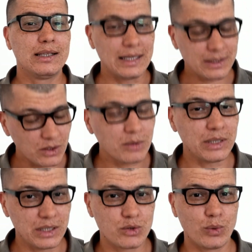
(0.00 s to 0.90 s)
that's going to
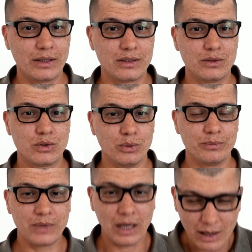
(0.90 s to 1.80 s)
be distracting too.
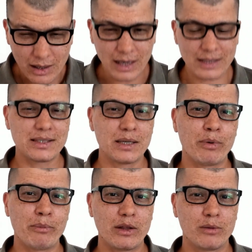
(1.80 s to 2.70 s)
Last tip
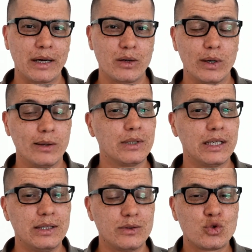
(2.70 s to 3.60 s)
about the background
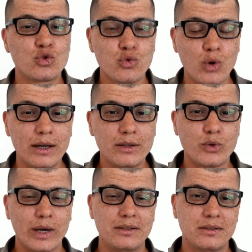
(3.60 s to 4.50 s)
is try and
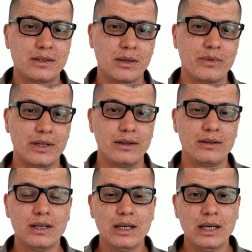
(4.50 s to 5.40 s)
dress
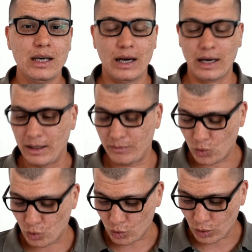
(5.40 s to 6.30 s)
something,
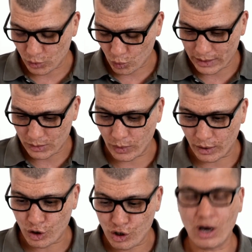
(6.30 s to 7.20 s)
try and dress with
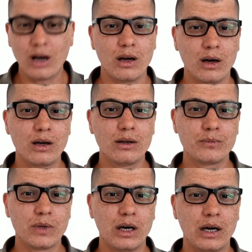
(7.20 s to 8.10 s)
a color
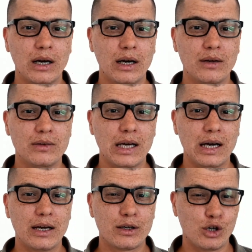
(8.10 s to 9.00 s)

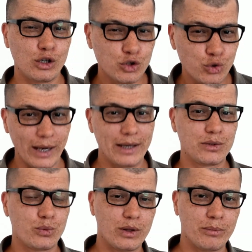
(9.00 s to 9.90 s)
that
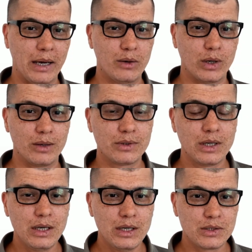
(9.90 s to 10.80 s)
contrasts with the background.
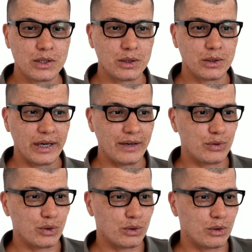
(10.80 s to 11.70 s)
So
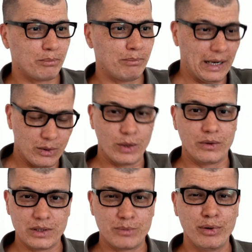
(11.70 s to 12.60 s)
if your
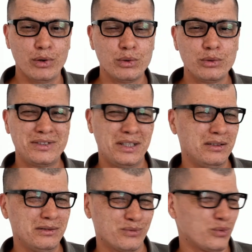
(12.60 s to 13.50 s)
background is blue,
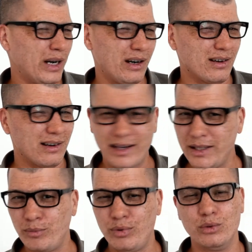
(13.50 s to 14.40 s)
don't wear
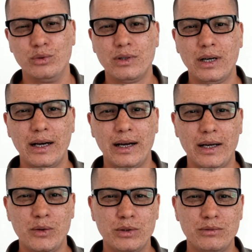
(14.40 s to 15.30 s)
light blue.
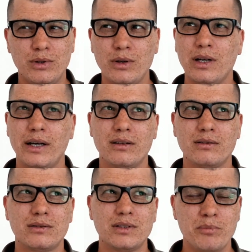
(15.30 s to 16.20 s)
It would look like a
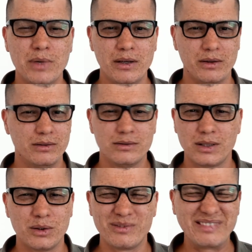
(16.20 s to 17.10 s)
chameleon.
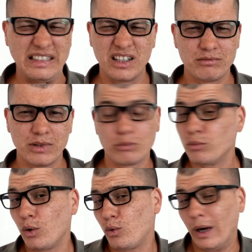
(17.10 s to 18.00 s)
So
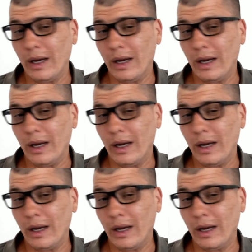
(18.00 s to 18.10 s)
not